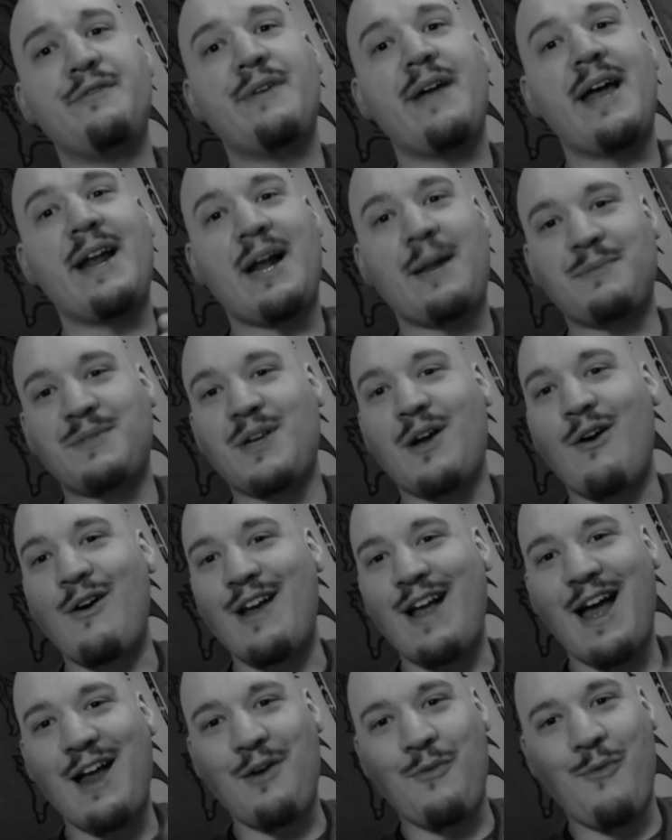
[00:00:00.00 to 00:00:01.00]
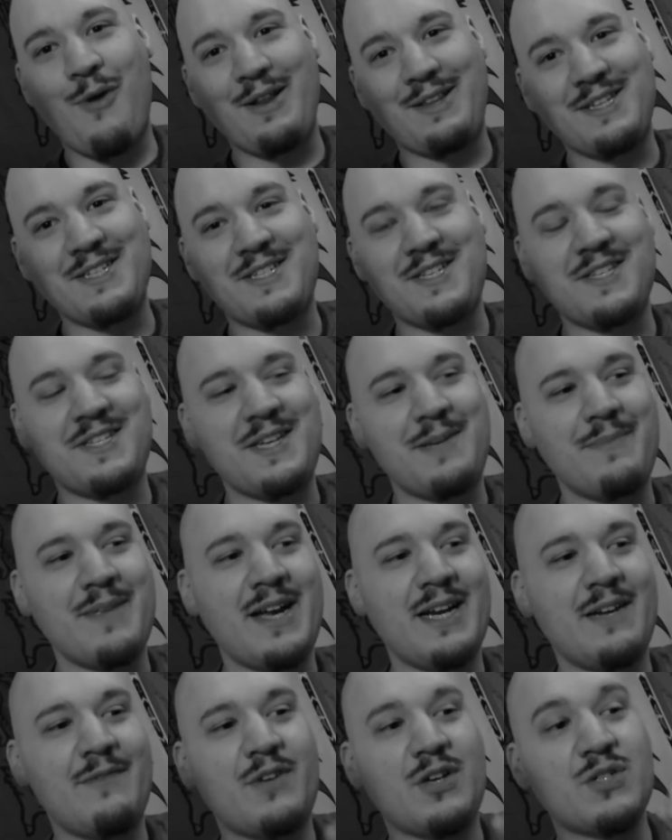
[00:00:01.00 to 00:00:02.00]
and I'm sorry, I don't want this to seem
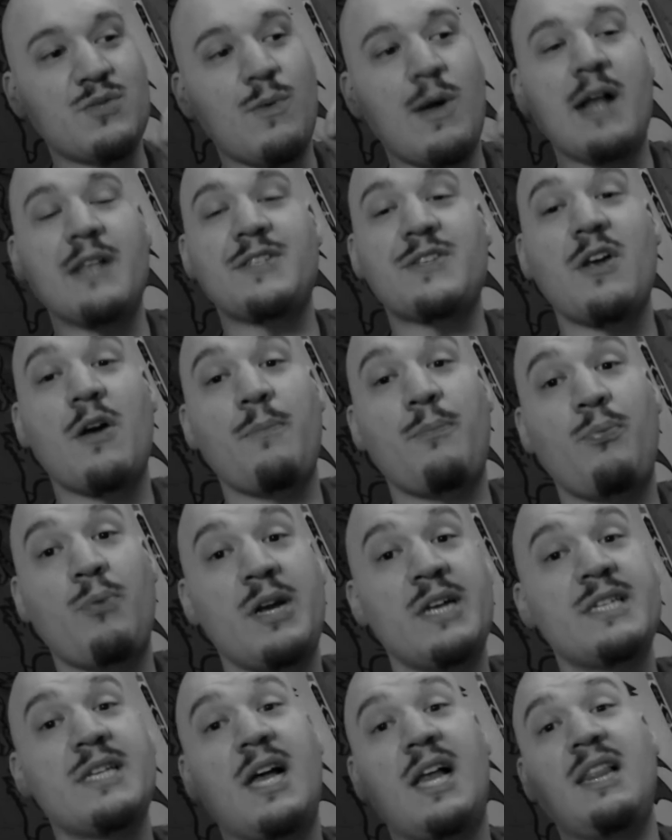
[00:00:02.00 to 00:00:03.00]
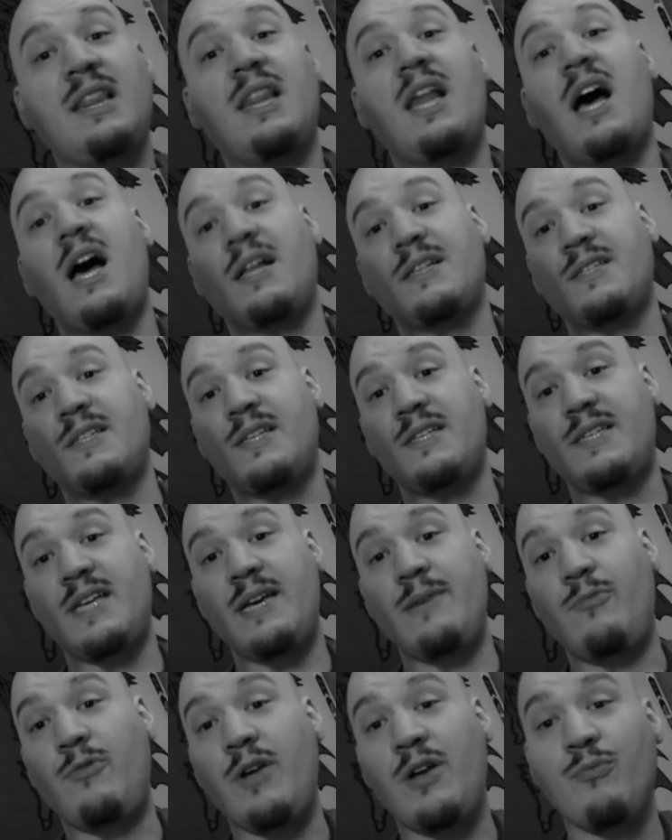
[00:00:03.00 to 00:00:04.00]
negative, because WildStar brings a lot to the
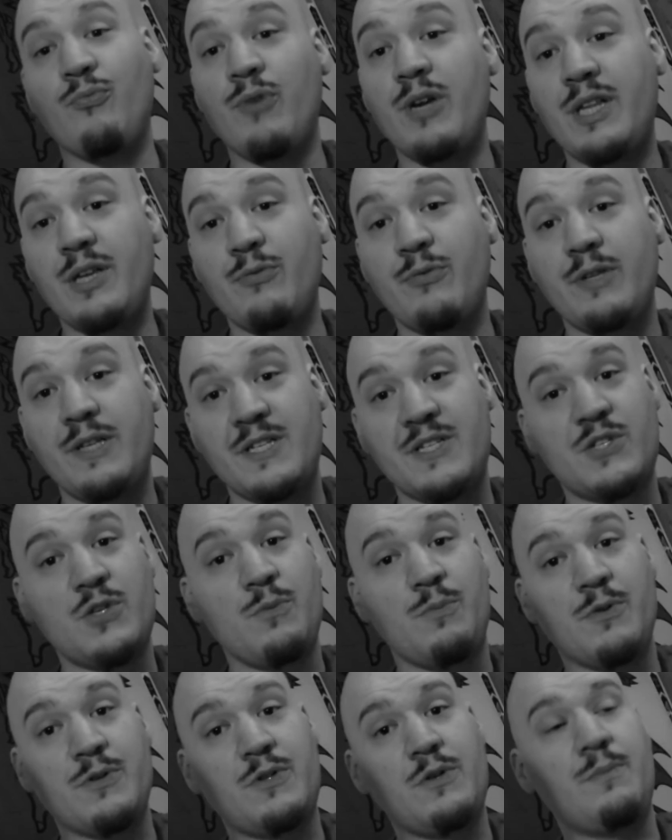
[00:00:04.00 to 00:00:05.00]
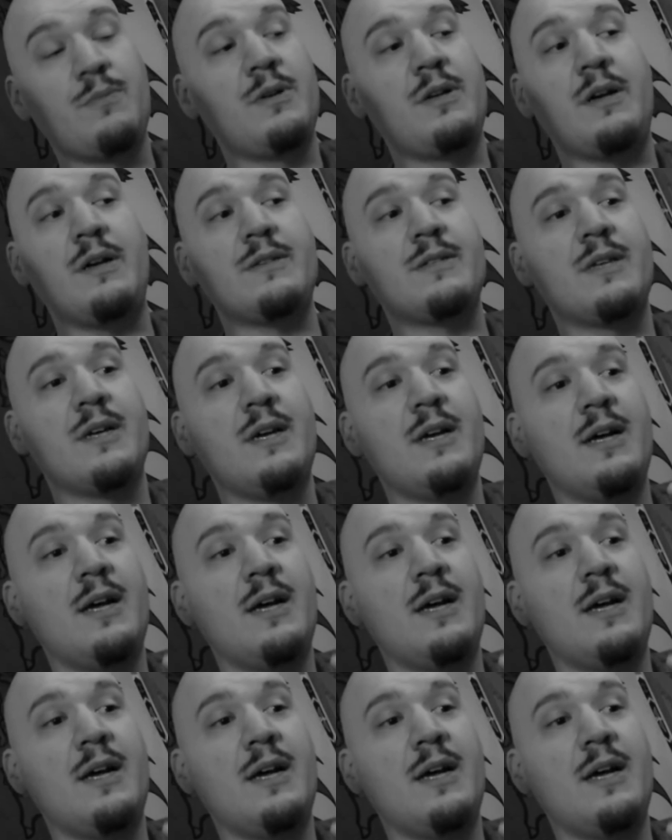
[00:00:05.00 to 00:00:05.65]
table. It really, really super does.